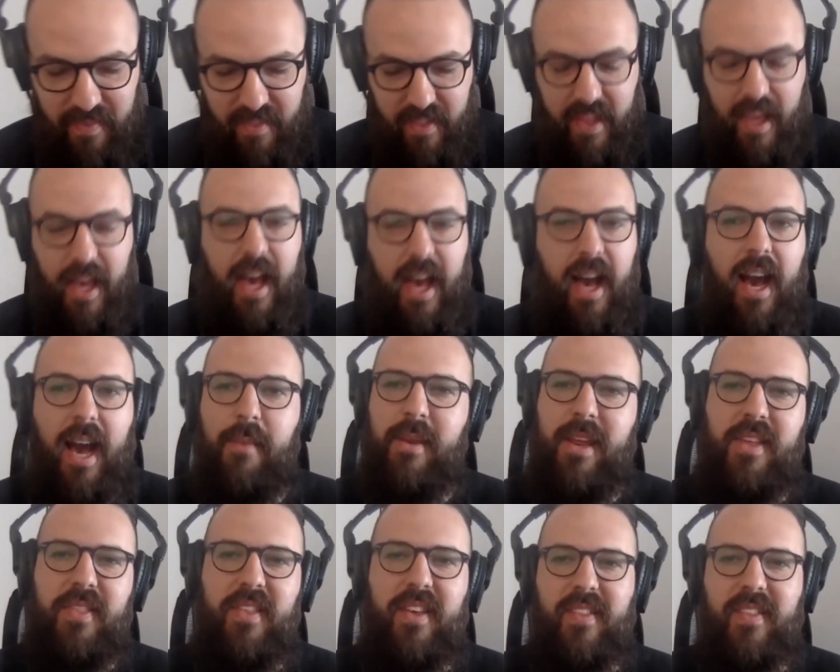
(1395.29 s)
Yeah, I
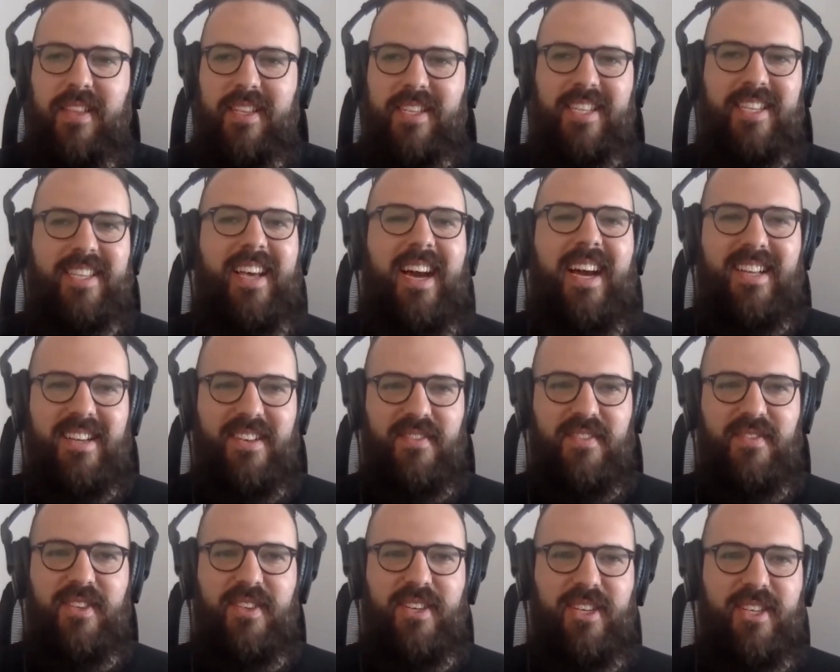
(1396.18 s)
mean, I think this is kind
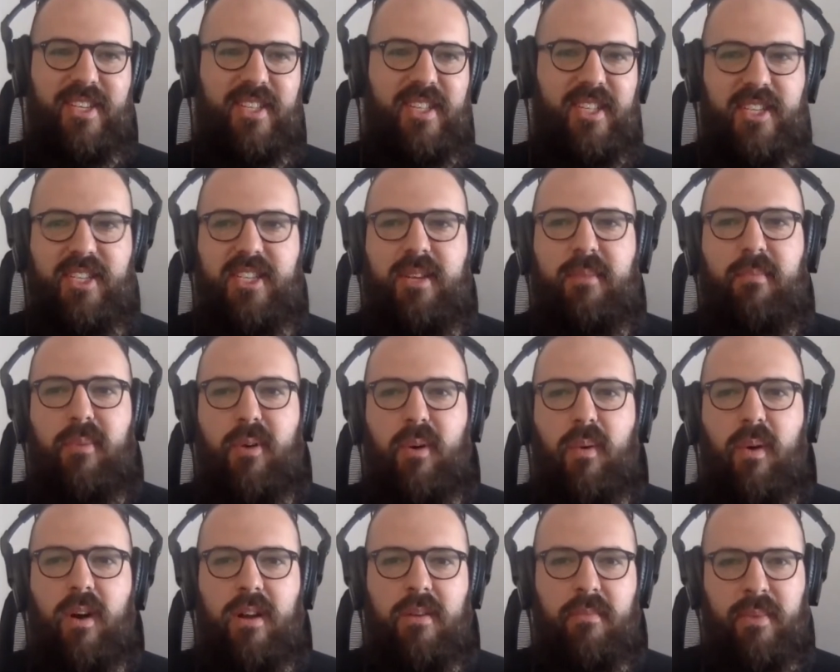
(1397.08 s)
of the simple
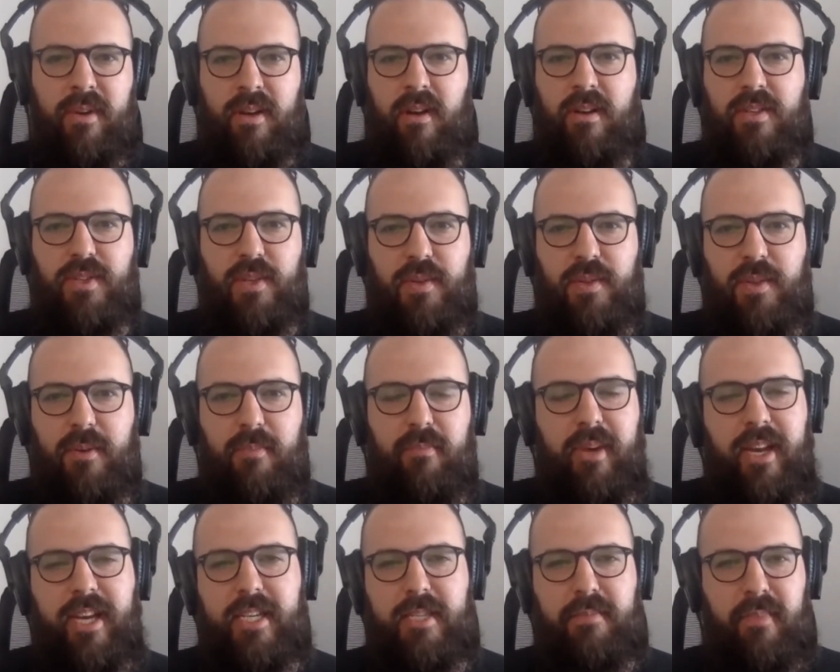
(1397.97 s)
one, but also the
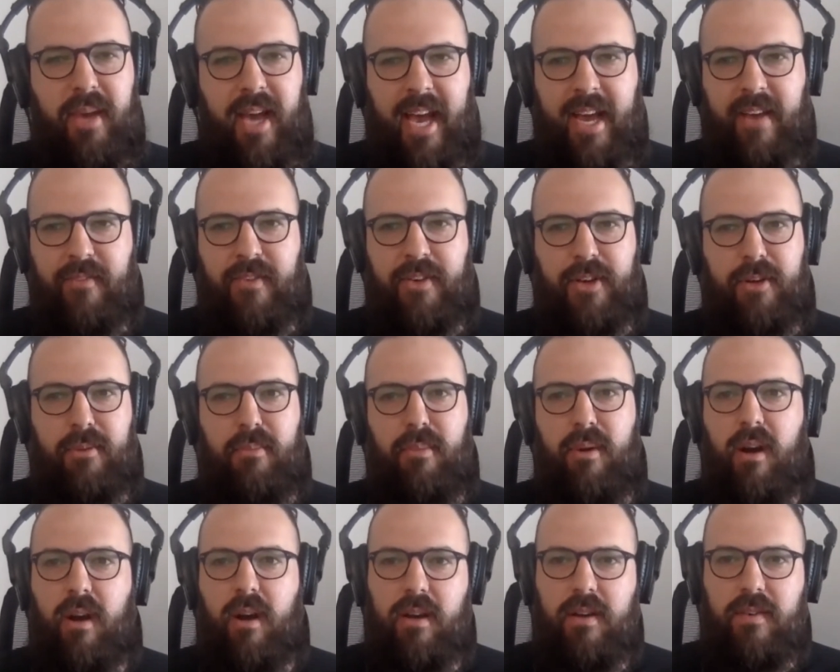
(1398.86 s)
biggest bang for your
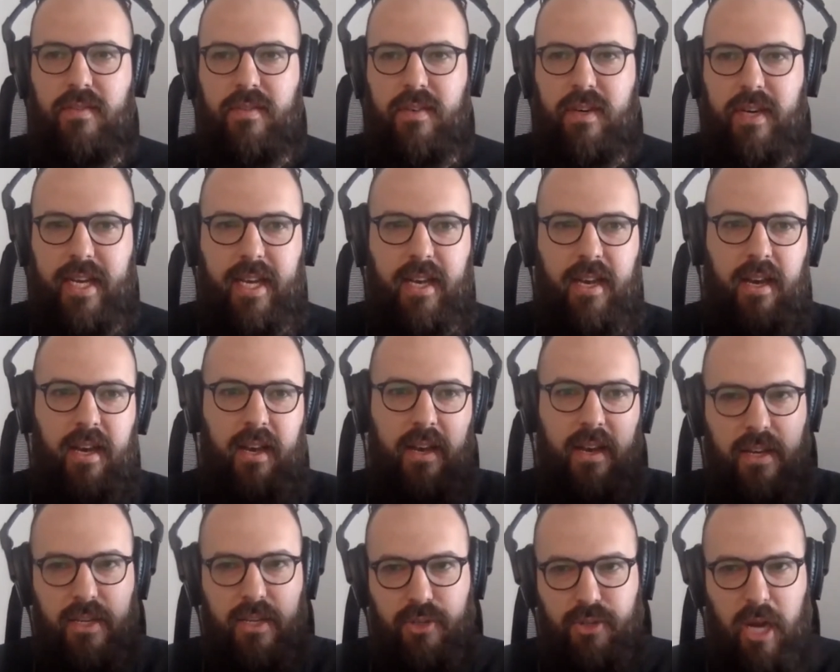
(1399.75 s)
buck of like,
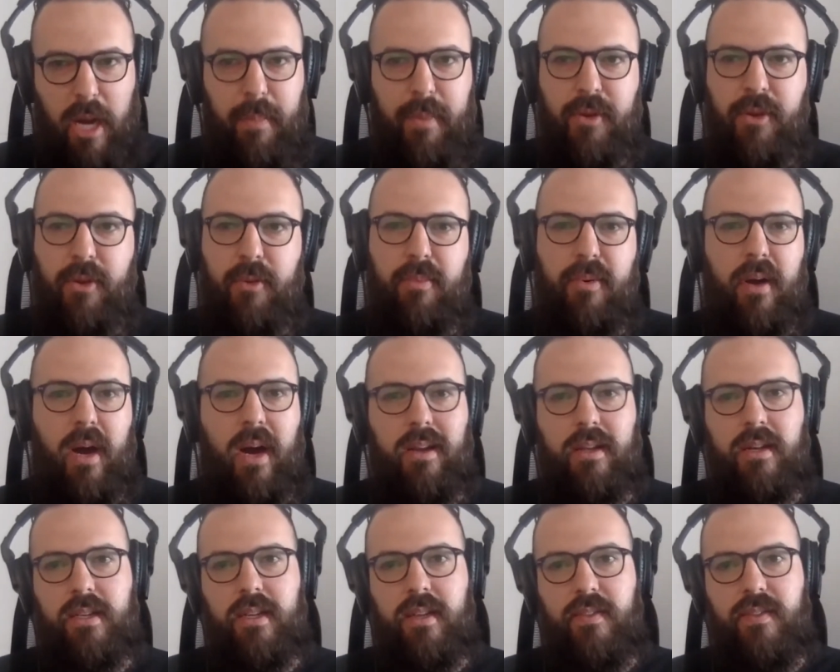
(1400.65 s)
drop a new
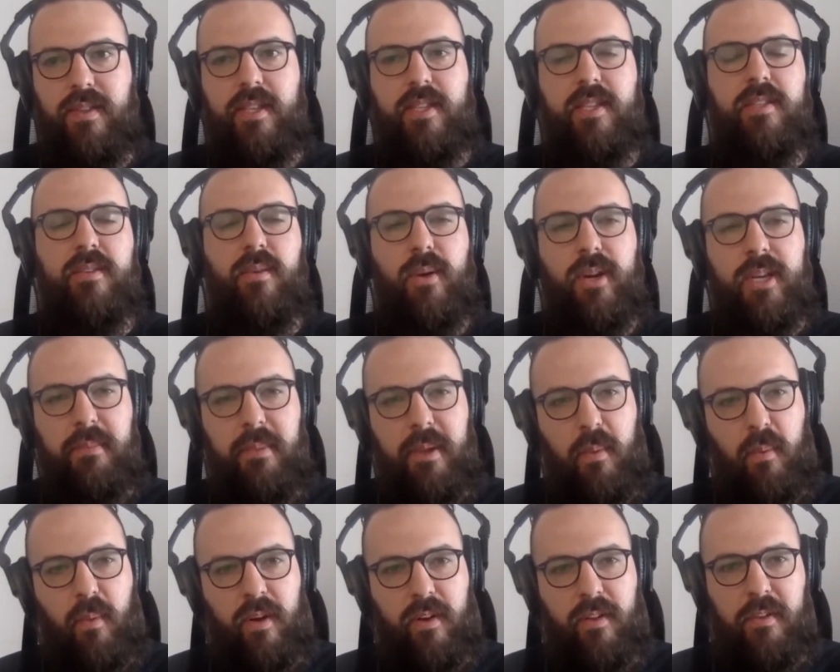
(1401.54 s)
product. This is going to
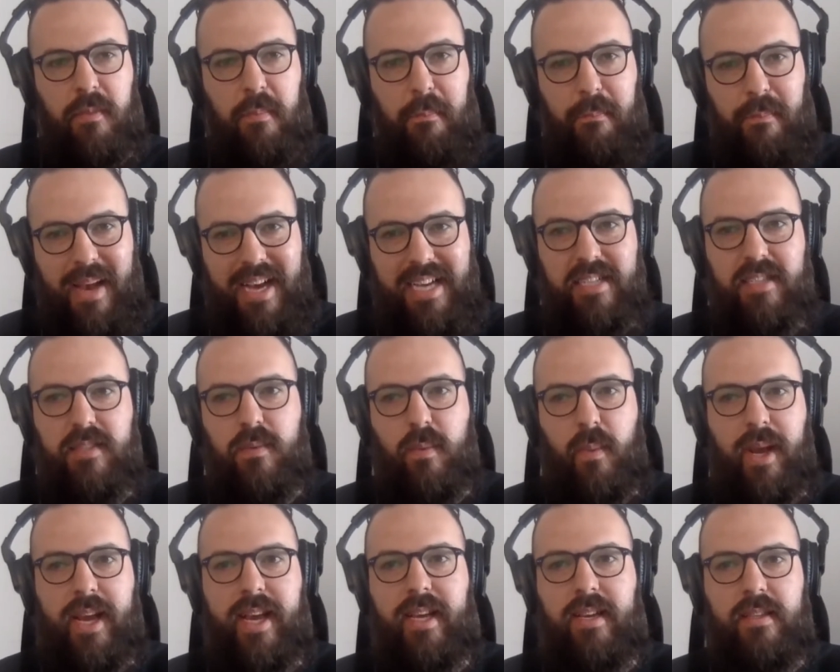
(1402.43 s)
be one of the best
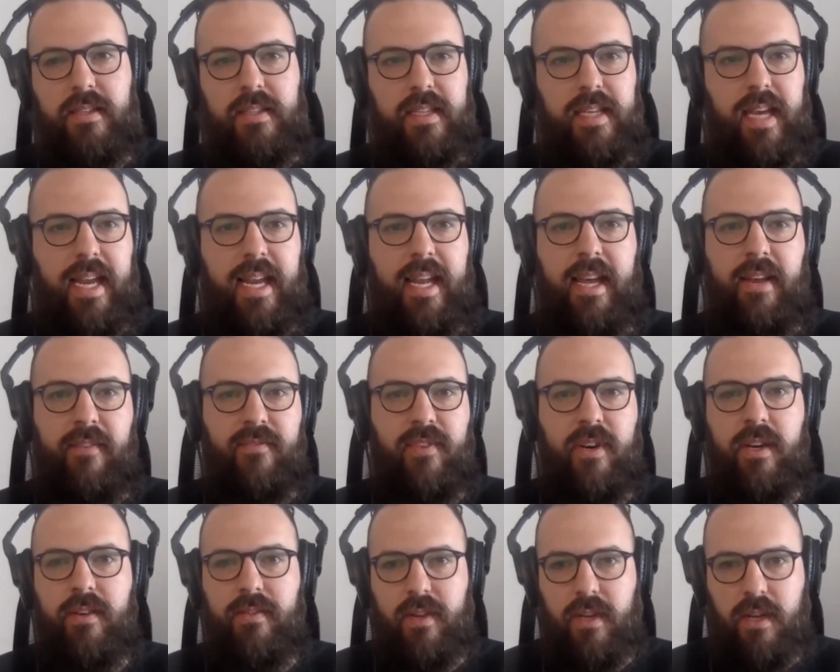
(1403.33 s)
ways to get it in
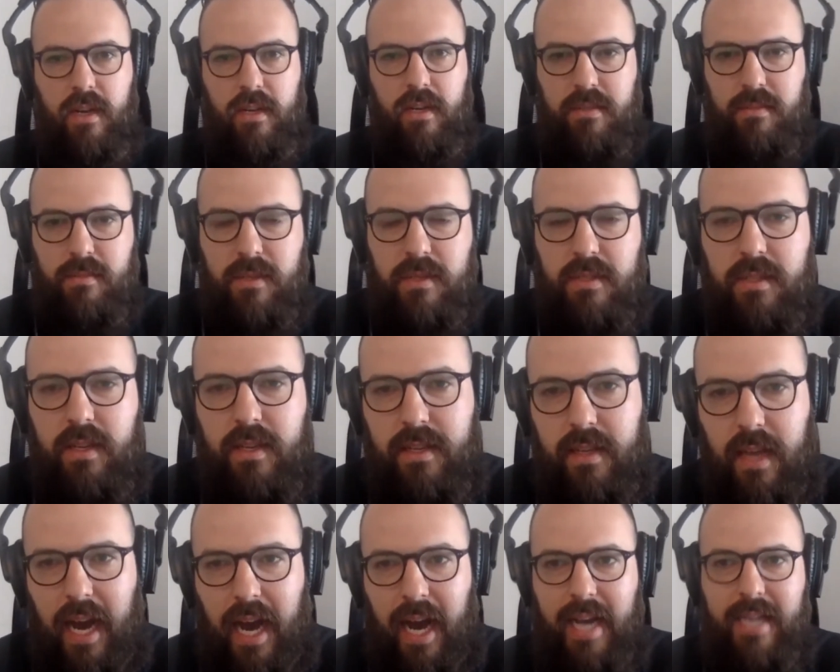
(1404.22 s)
front of your customers'
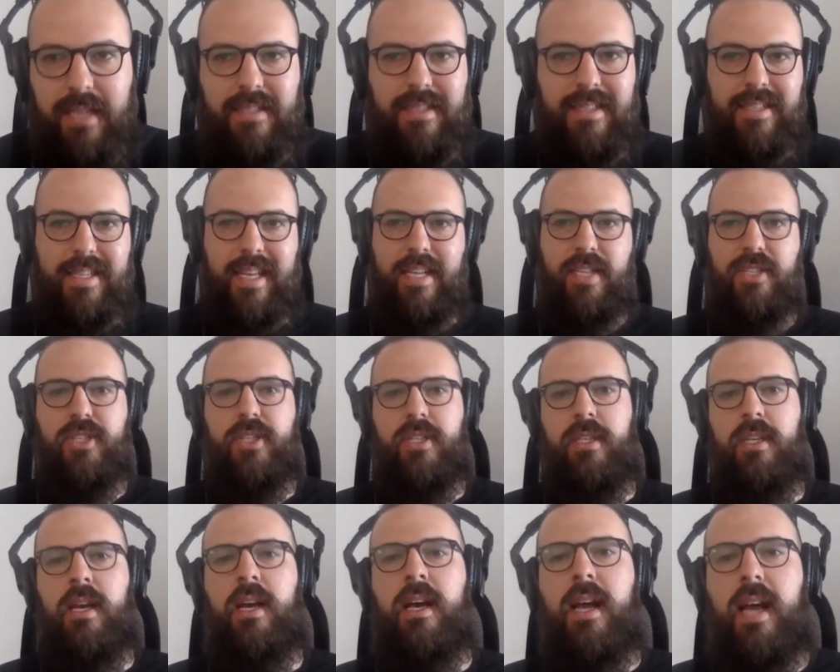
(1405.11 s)
eyes and
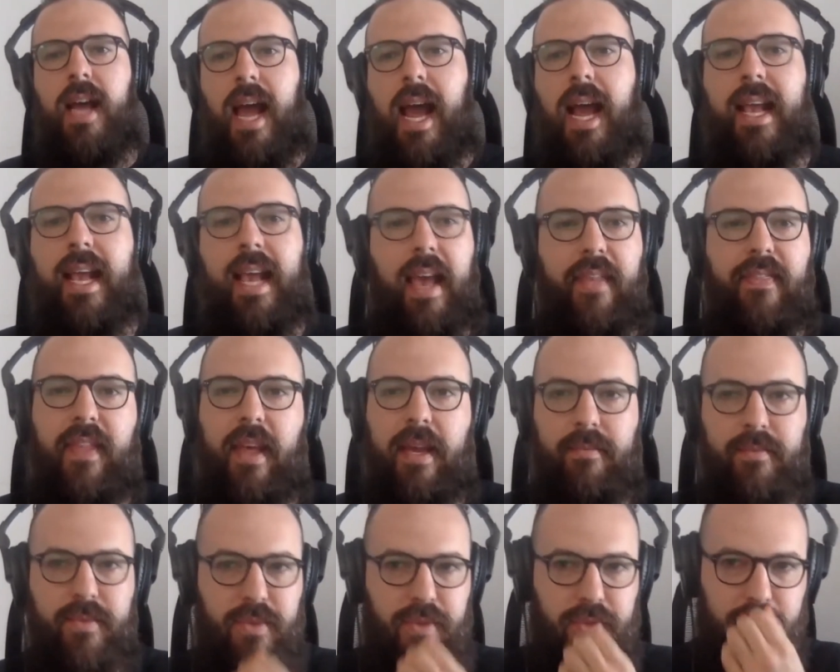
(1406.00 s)
attention and get
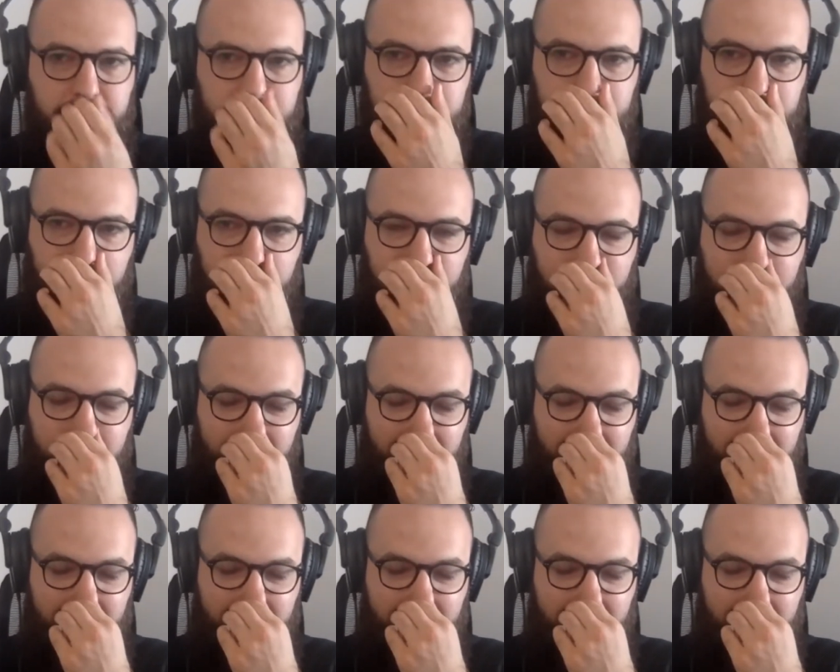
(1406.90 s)
them to your site.